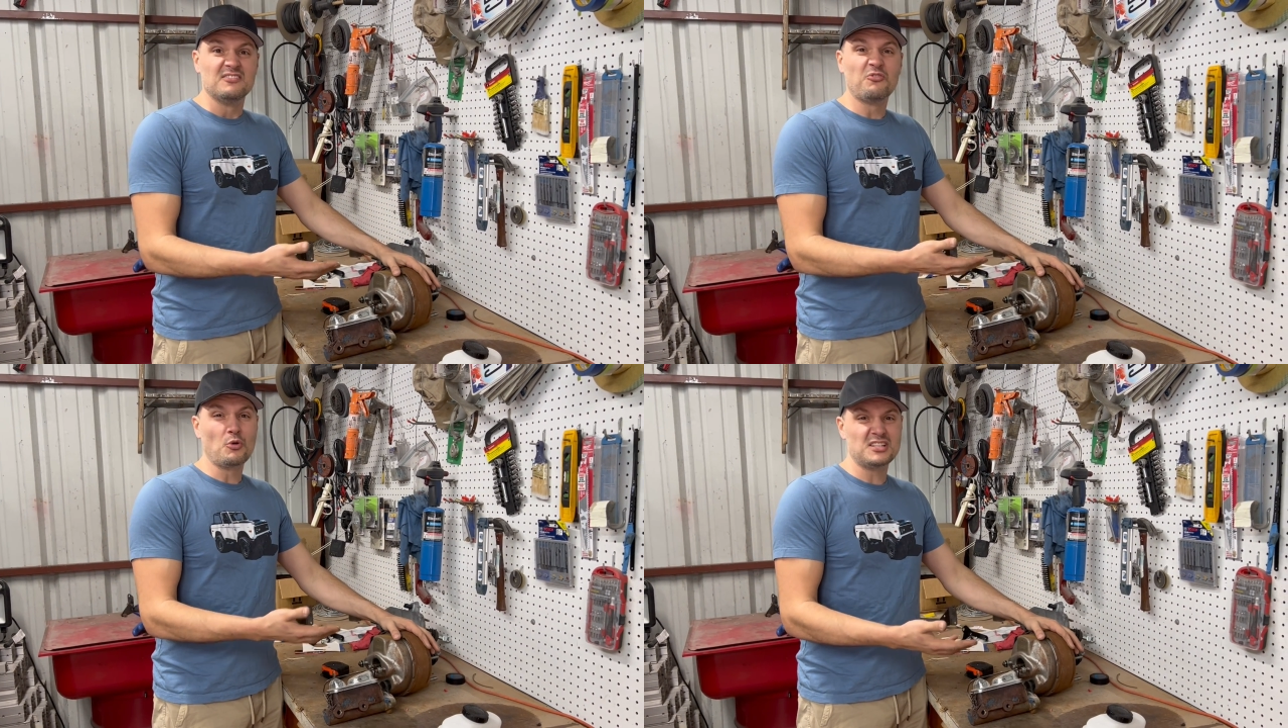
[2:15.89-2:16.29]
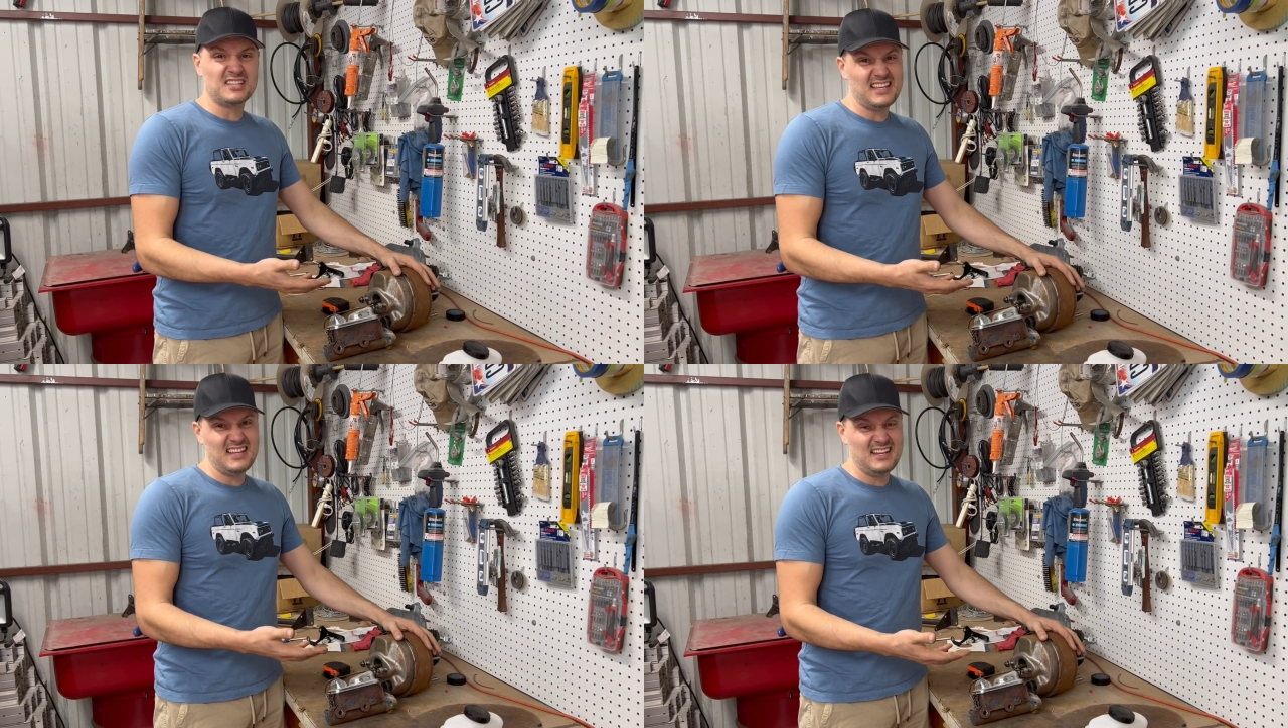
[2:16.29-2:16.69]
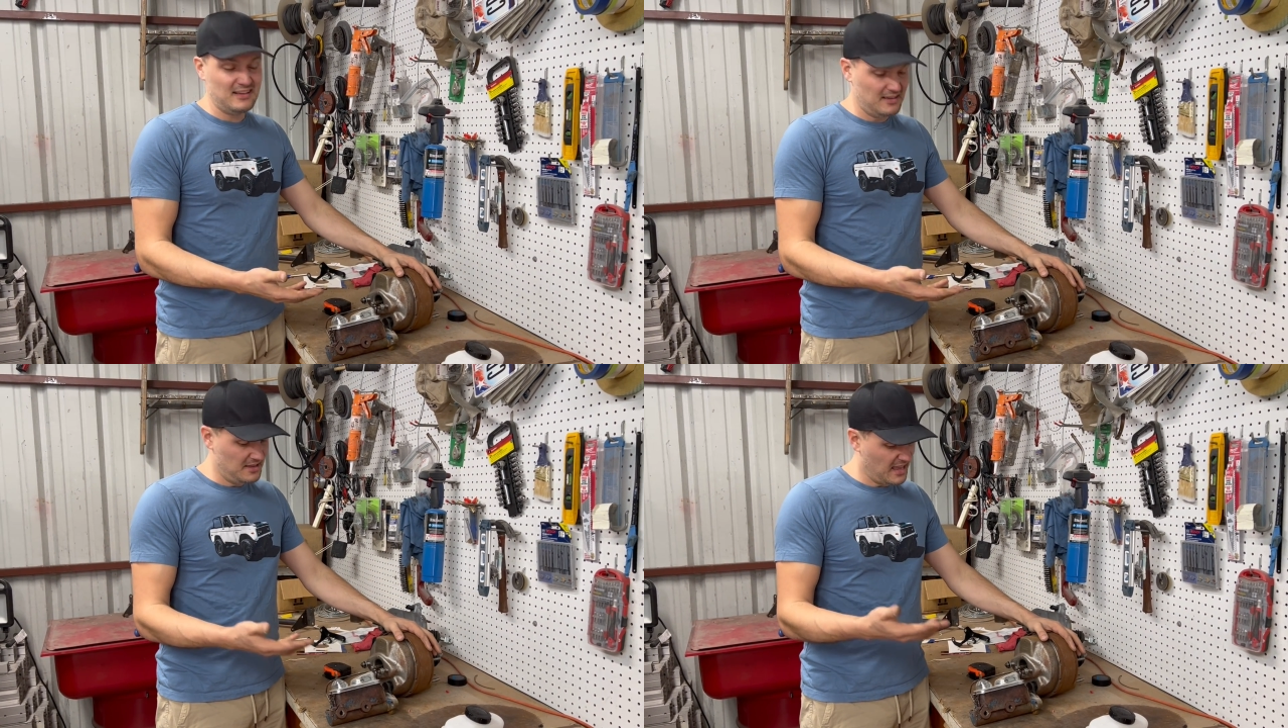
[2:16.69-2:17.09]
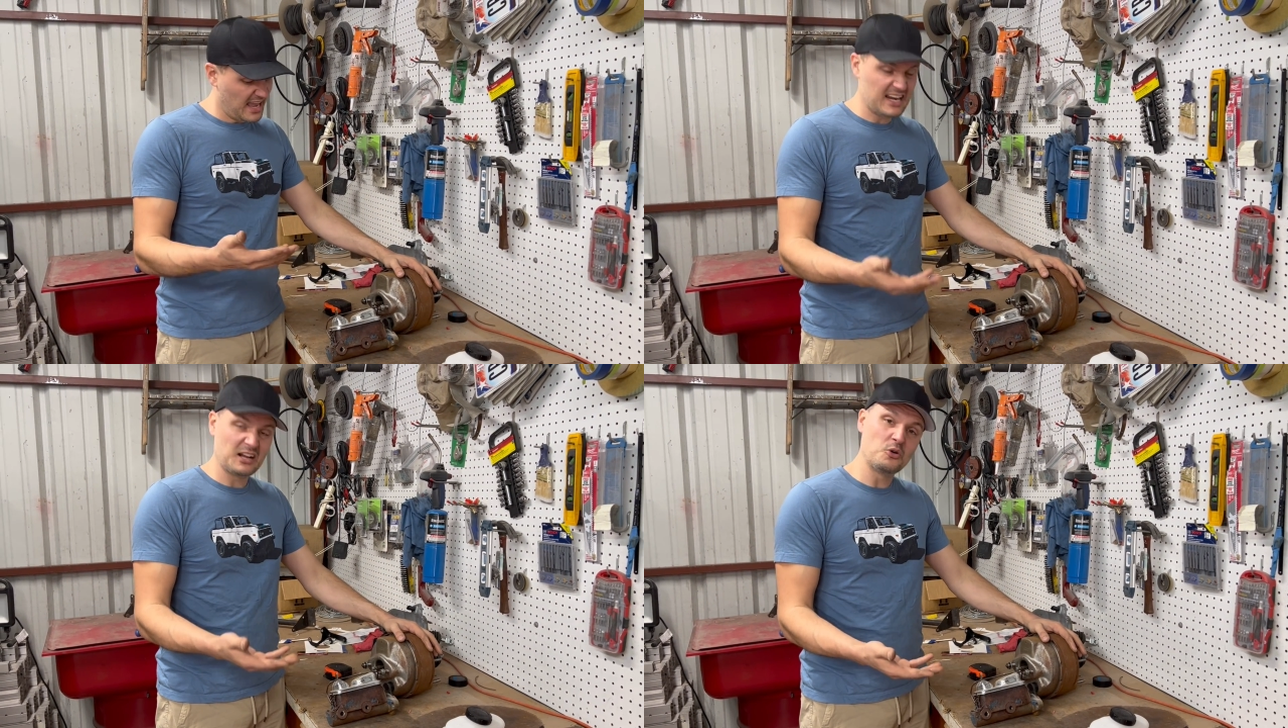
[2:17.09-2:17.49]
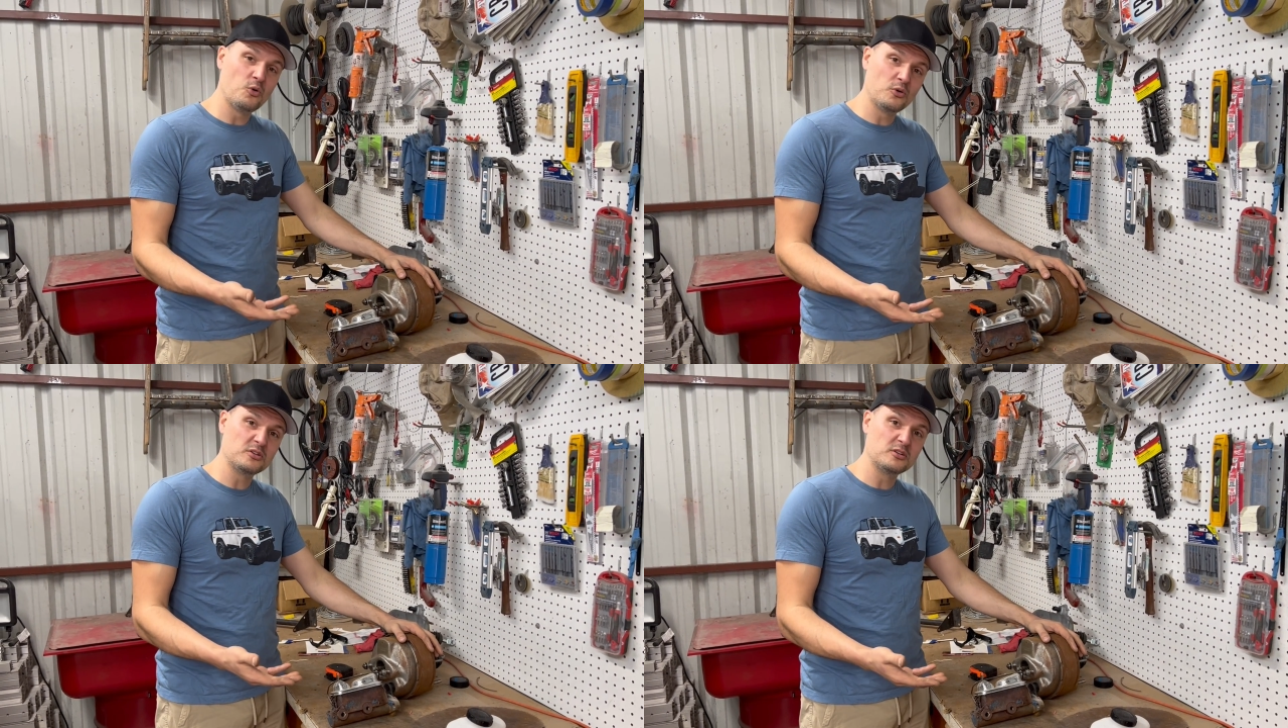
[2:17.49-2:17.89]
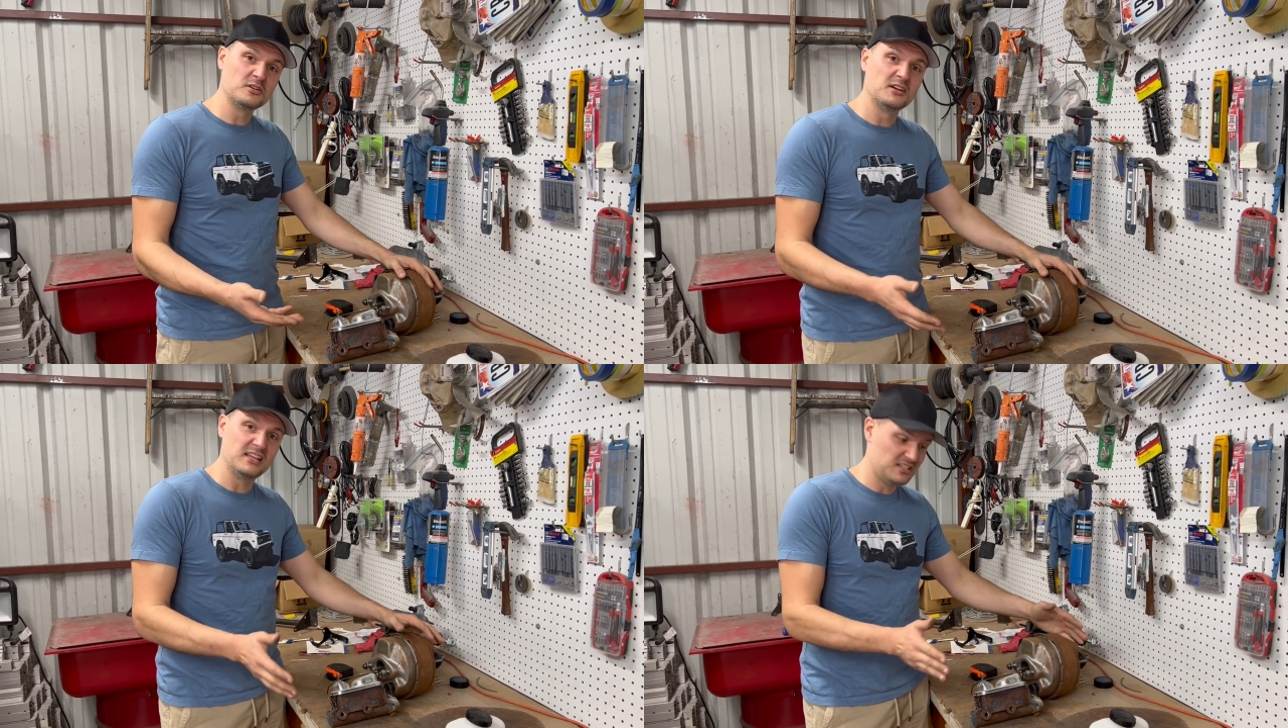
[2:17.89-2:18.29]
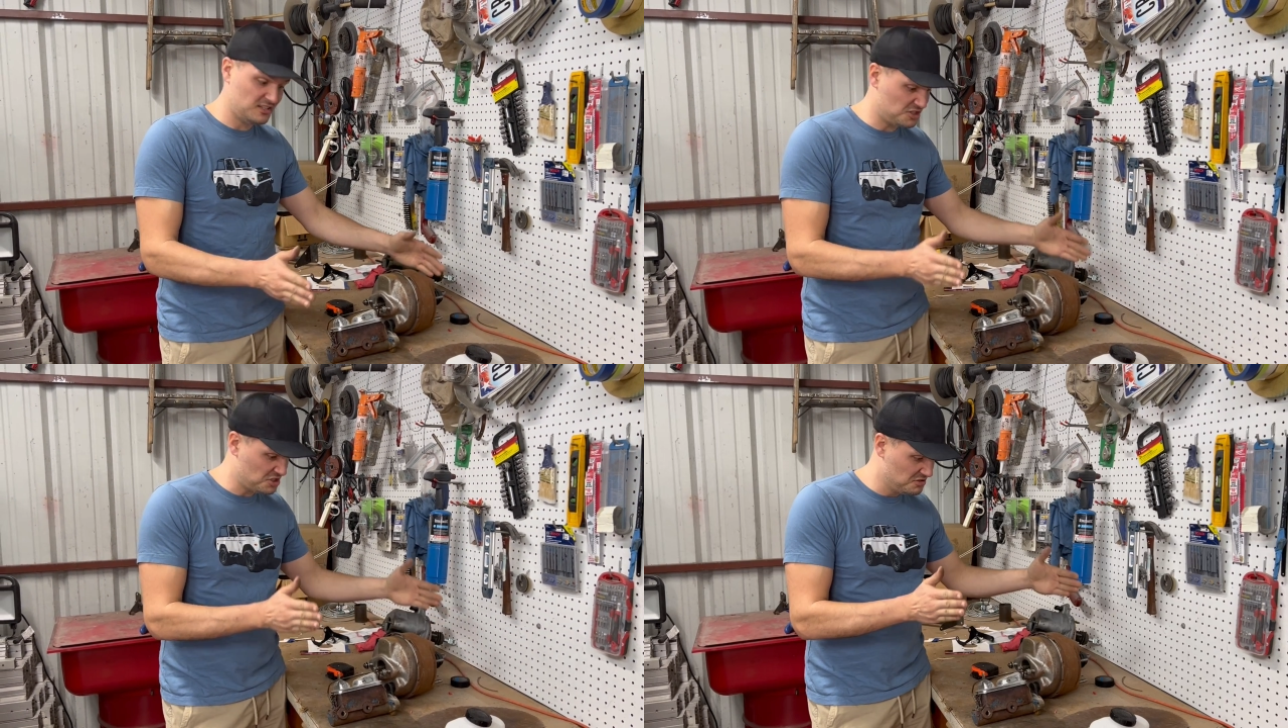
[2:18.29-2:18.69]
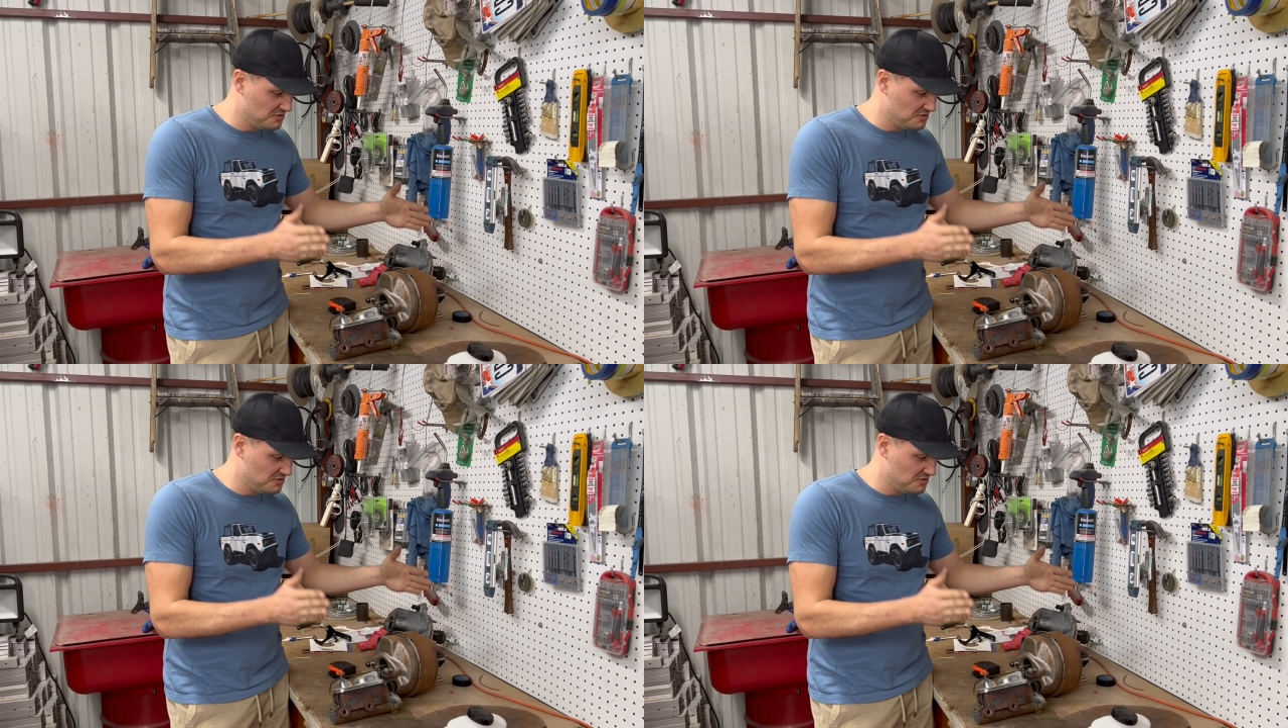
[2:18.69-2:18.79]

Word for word: 14.25 inch